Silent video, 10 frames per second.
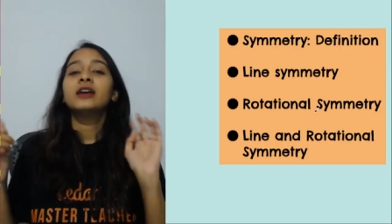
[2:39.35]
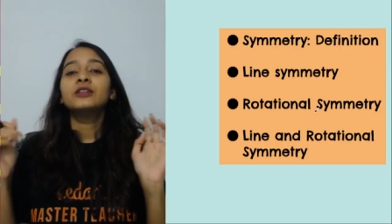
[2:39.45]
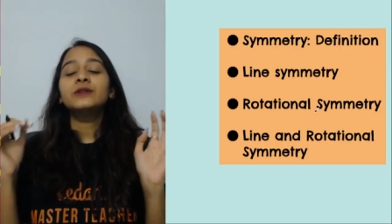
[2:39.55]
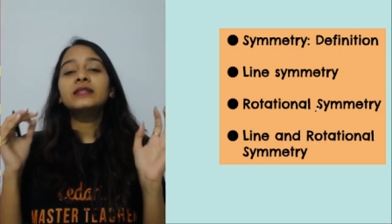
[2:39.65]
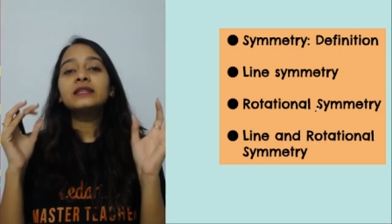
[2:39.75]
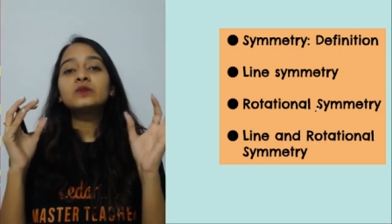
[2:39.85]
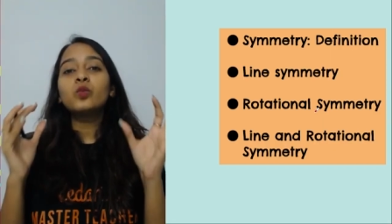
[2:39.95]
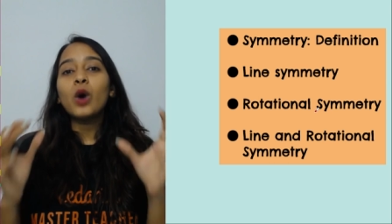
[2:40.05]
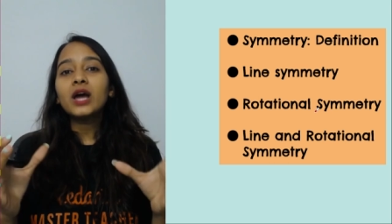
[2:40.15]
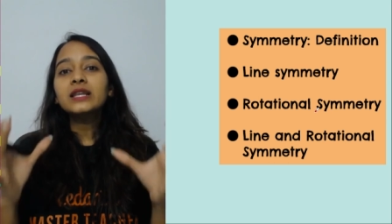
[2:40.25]
So, in this
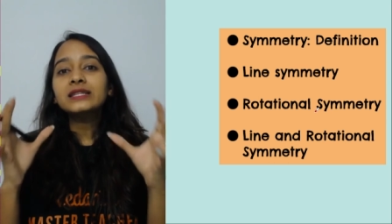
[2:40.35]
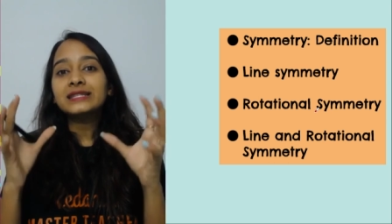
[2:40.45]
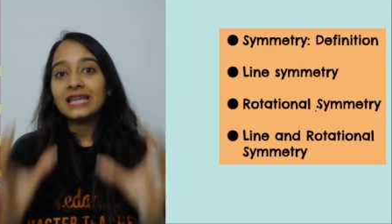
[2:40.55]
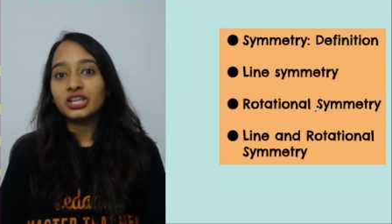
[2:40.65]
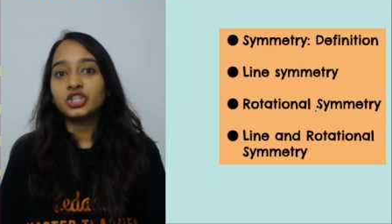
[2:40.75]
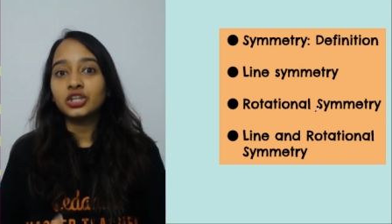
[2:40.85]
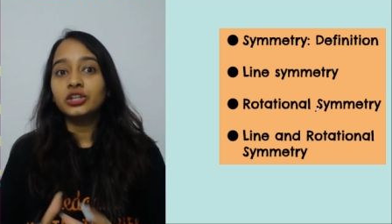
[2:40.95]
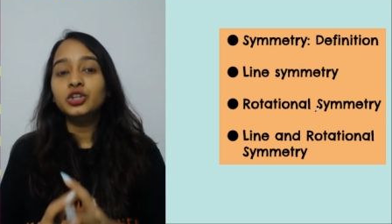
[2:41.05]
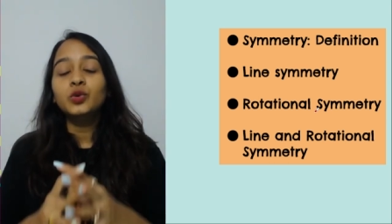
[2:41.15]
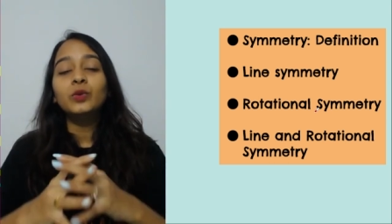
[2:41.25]
one
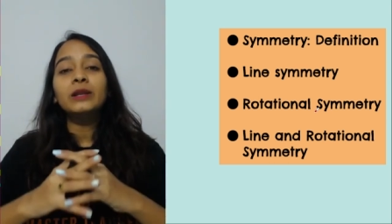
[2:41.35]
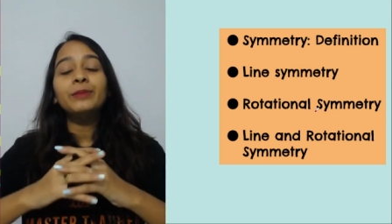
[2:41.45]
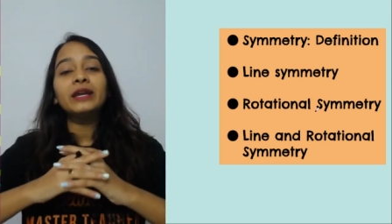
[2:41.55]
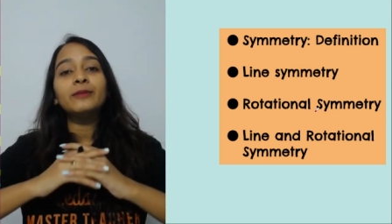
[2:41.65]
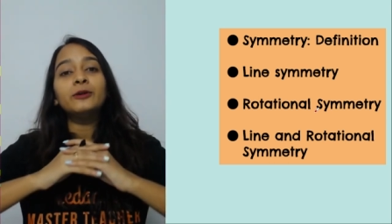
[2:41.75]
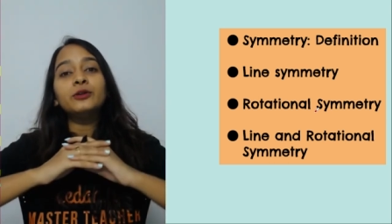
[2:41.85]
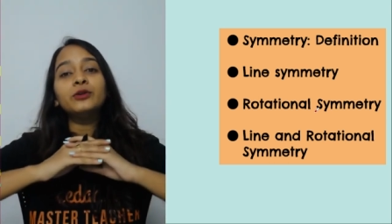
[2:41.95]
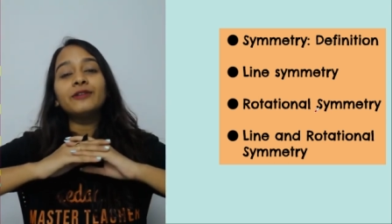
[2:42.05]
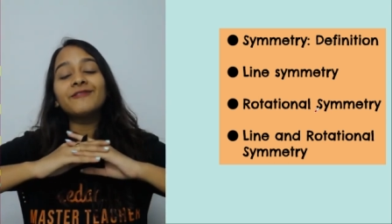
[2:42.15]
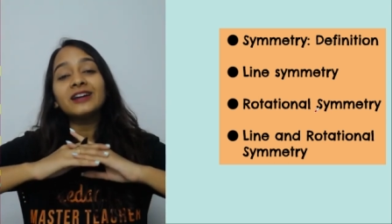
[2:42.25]
session, you will be able
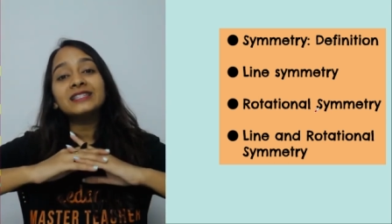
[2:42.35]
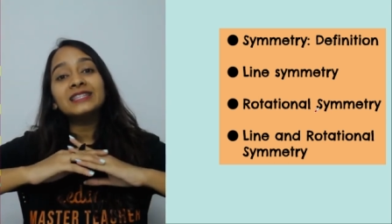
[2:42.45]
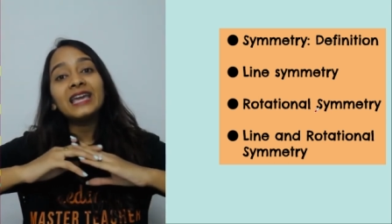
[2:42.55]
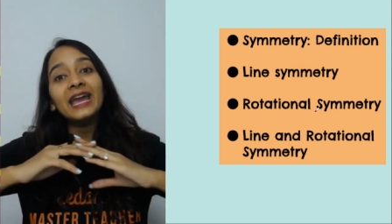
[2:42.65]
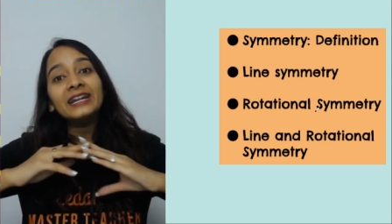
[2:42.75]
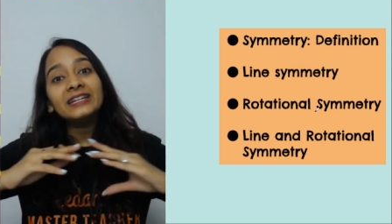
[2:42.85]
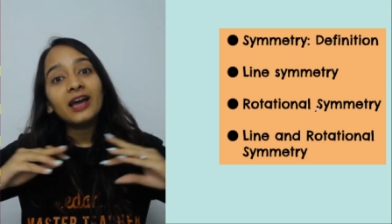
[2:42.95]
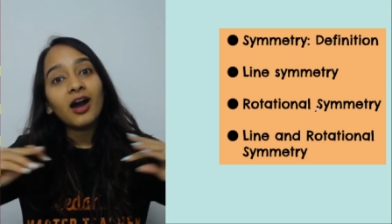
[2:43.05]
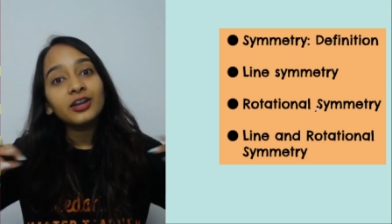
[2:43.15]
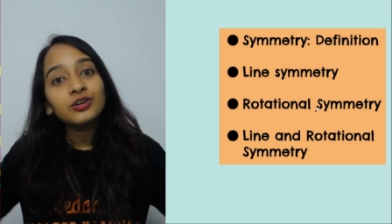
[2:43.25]
to revise the
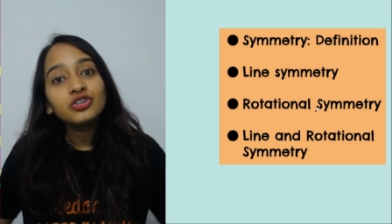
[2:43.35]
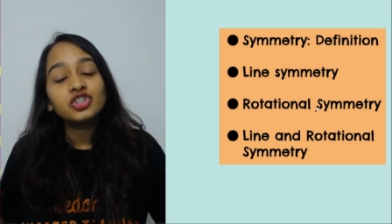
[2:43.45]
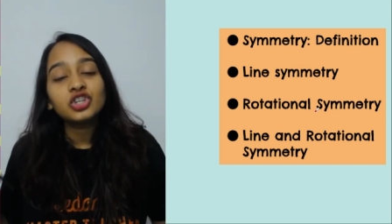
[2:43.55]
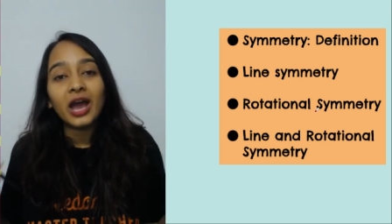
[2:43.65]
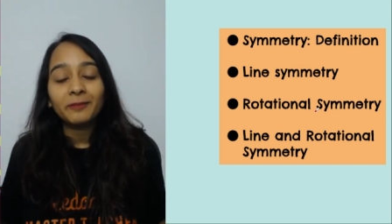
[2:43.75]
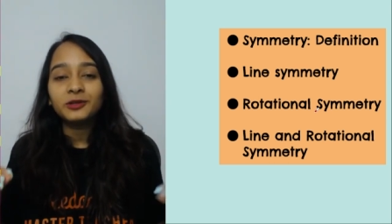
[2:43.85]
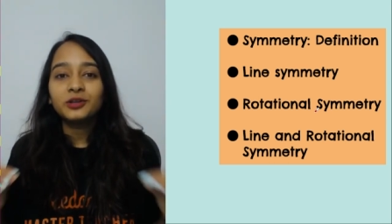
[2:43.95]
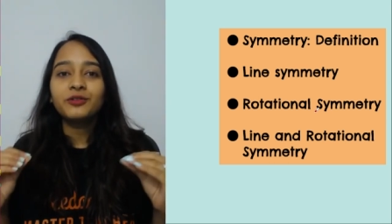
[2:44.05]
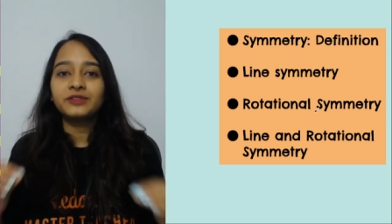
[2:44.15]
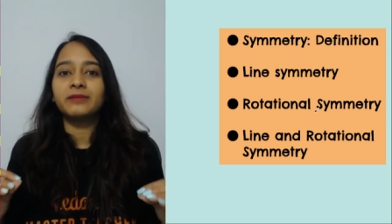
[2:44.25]
entire
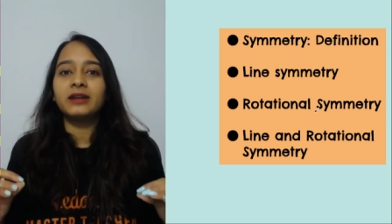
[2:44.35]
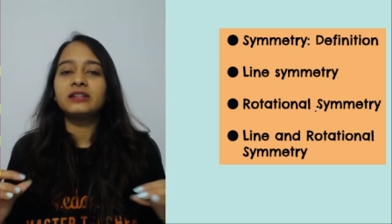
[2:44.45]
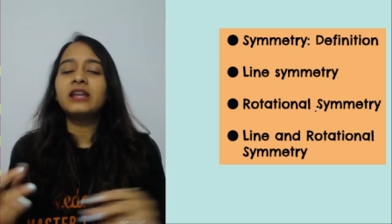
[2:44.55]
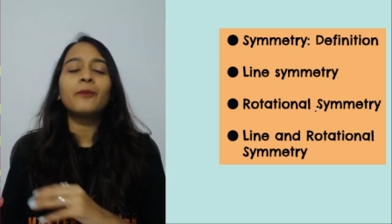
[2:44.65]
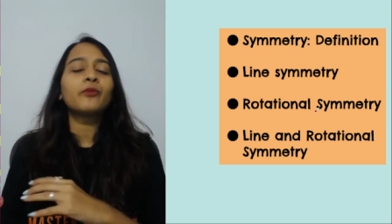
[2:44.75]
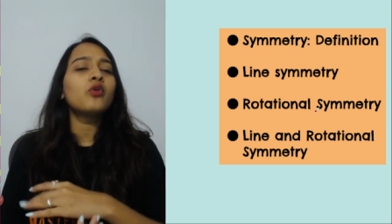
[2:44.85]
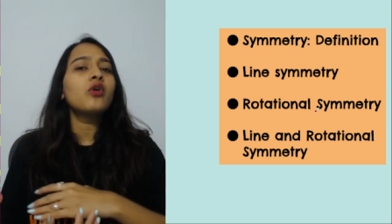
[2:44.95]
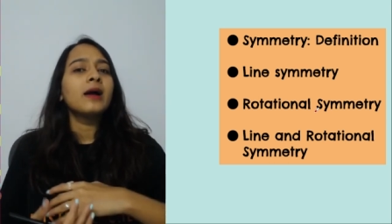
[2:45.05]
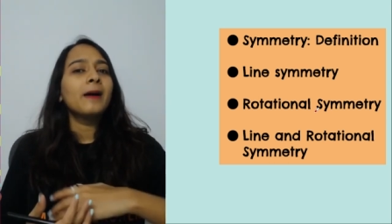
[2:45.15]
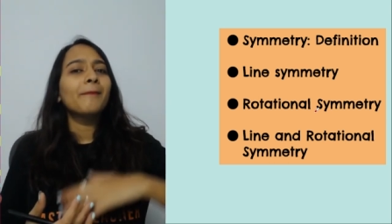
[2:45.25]
chapter of symmetry.
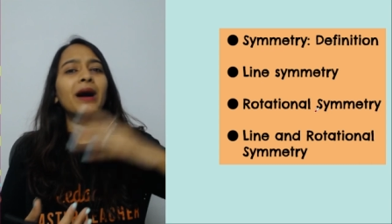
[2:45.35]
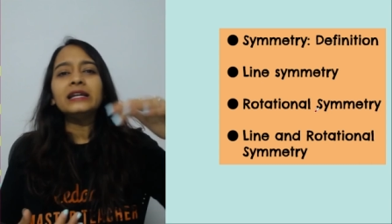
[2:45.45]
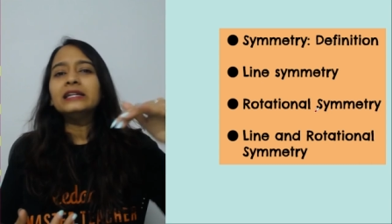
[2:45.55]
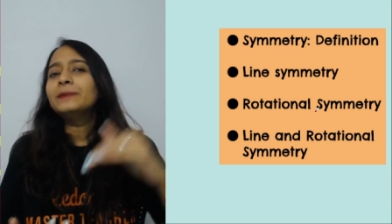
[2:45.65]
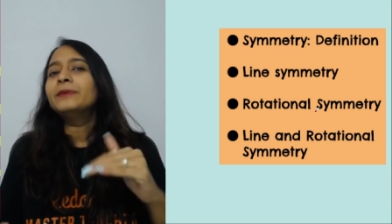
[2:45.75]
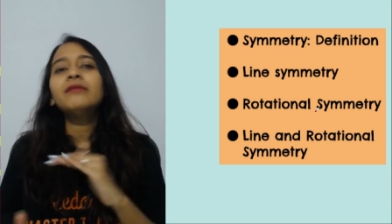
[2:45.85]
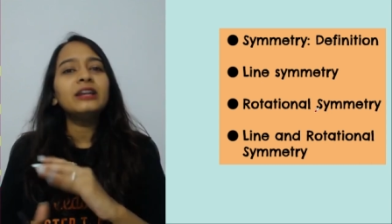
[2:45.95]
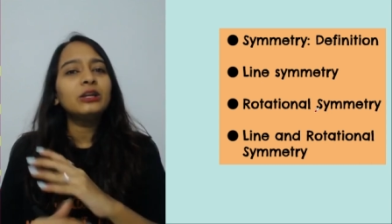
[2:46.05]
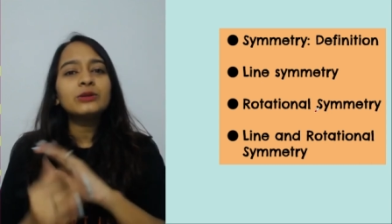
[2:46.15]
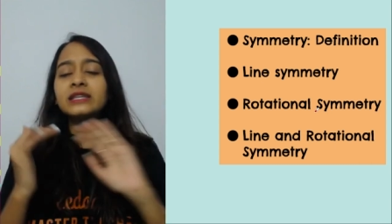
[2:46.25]
Aapko multiple
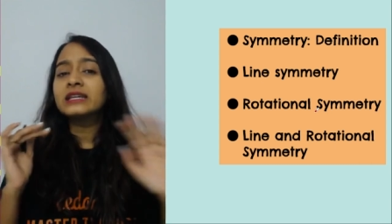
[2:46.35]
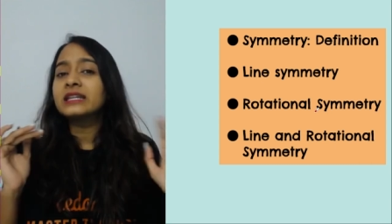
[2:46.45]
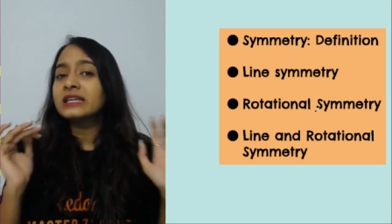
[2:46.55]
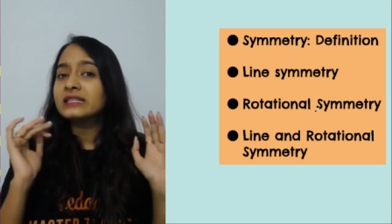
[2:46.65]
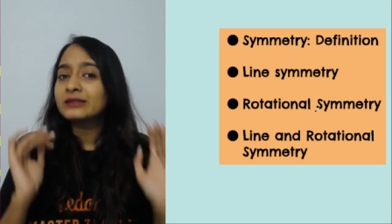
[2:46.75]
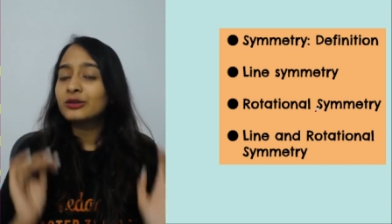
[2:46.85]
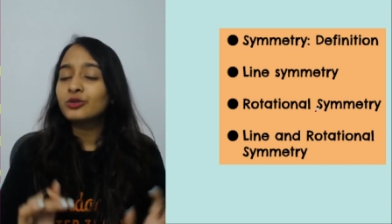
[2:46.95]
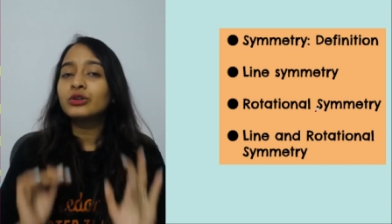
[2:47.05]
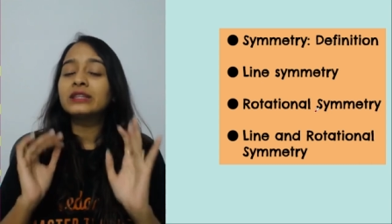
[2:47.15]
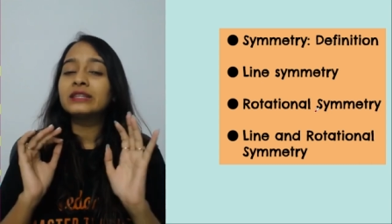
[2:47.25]
videos dekhne ki
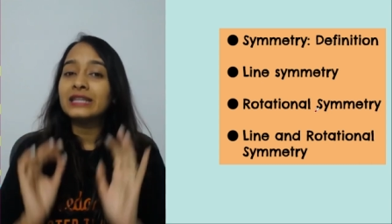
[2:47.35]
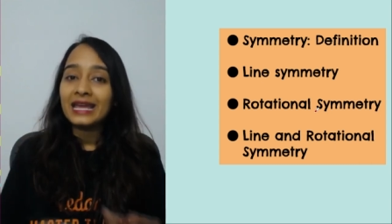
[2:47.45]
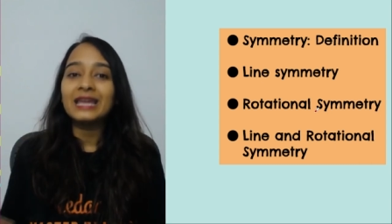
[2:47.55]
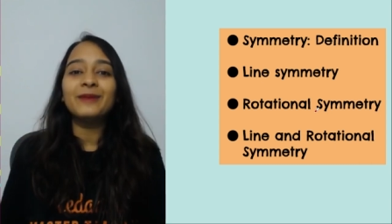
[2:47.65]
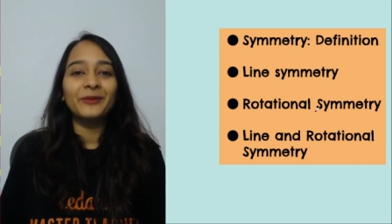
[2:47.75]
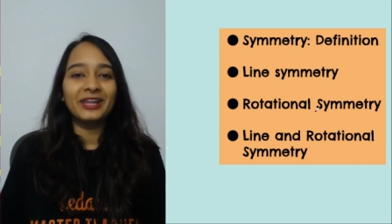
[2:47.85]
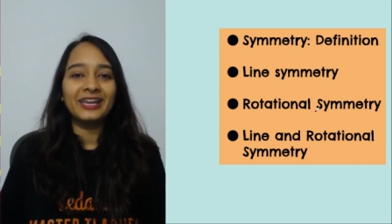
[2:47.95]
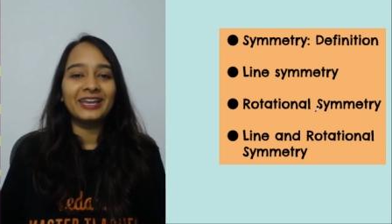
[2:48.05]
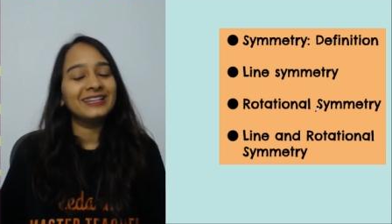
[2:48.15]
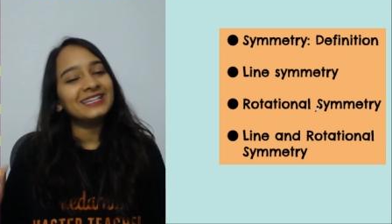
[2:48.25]
zarurat nahi
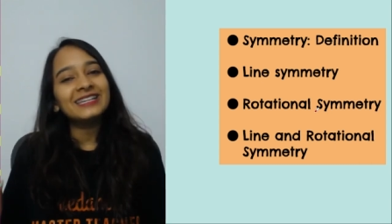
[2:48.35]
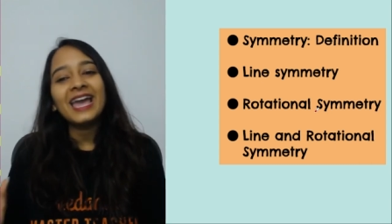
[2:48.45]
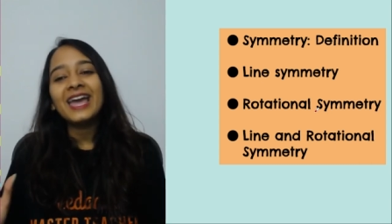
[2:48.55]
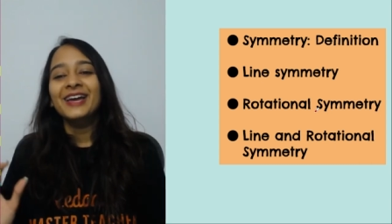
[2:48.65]
padegi. Theek hai?